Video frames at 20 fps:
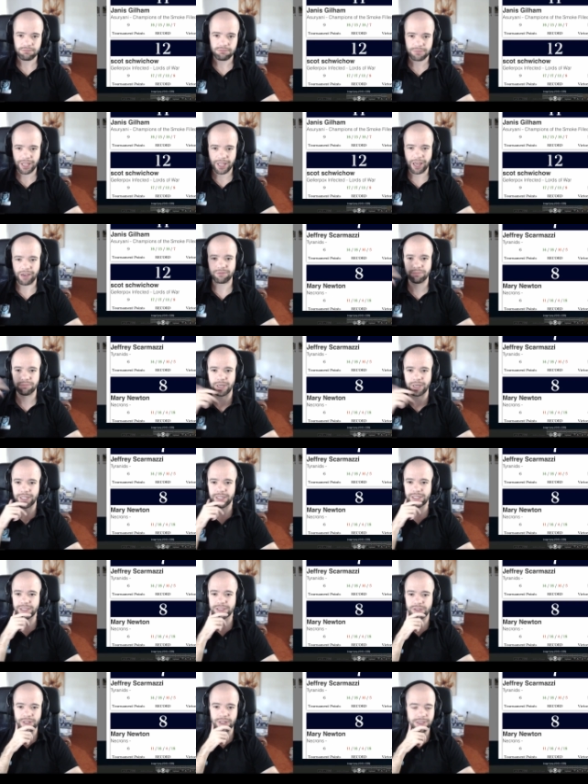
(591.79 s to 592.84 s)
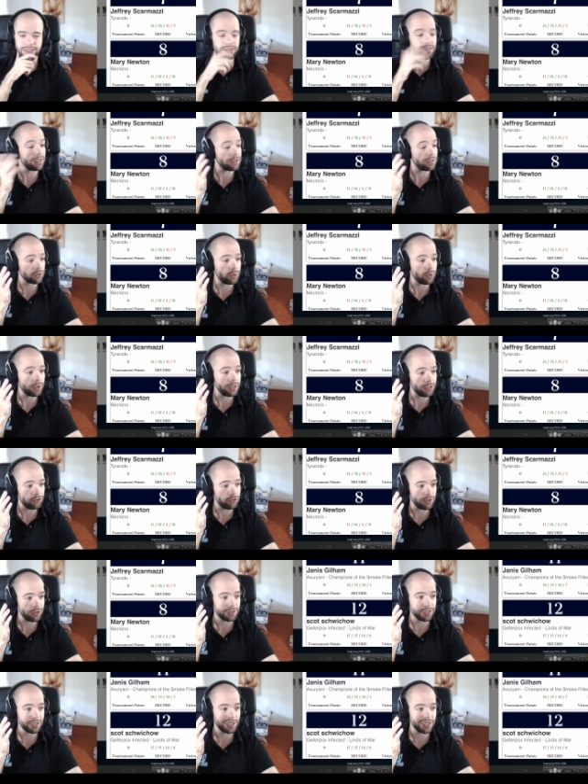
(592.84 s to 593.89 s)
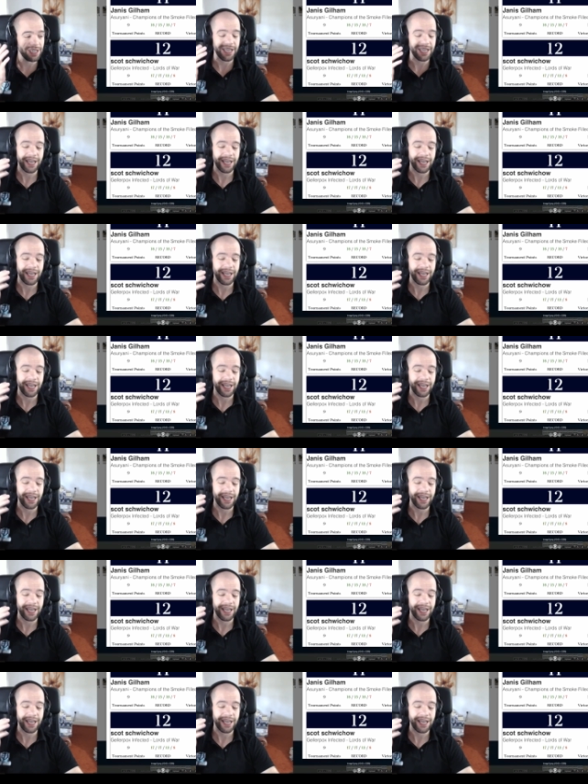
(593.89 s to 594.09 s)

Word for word: They haven't made it, so that's, that's quite interesting,